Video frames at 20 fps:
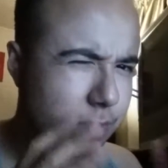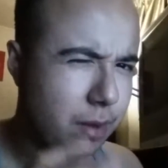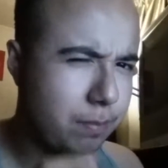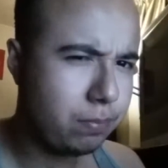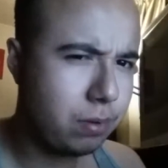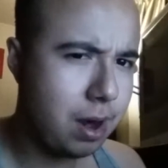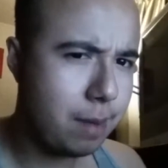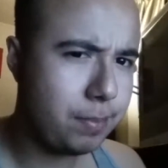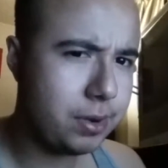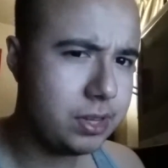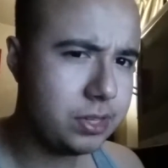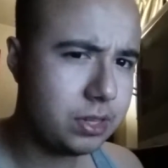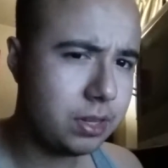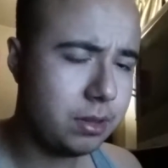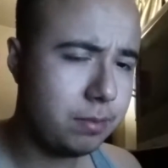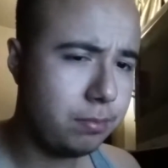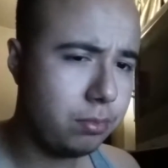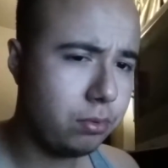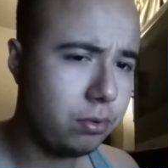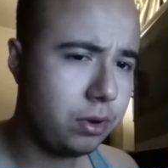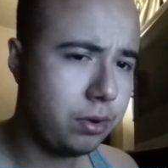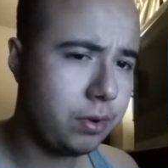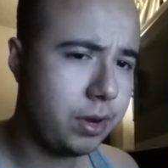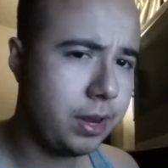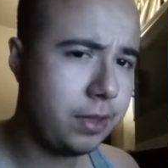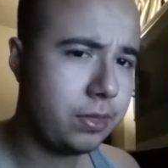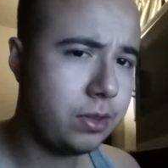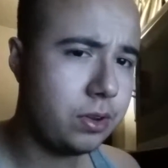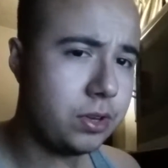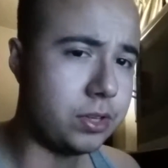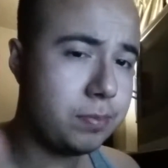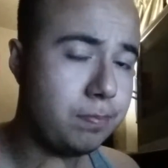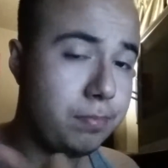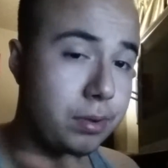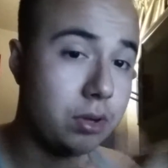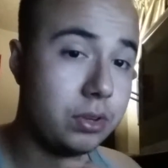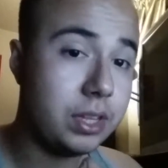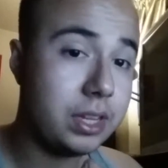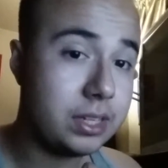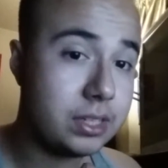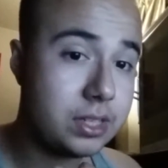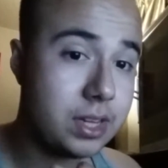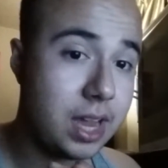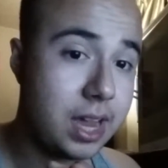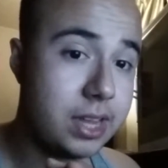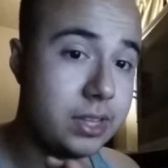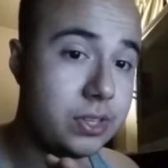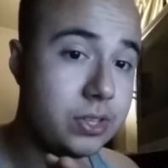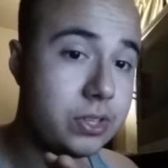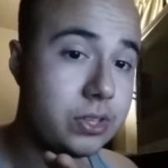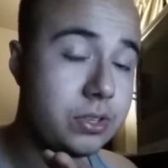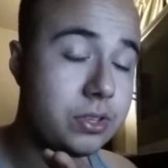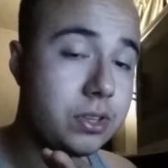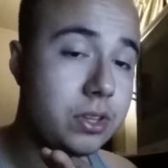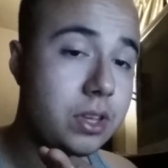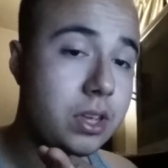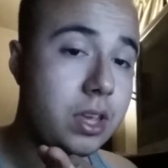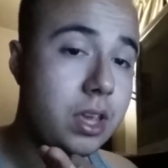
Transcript: properties on the board, right? There's building sites,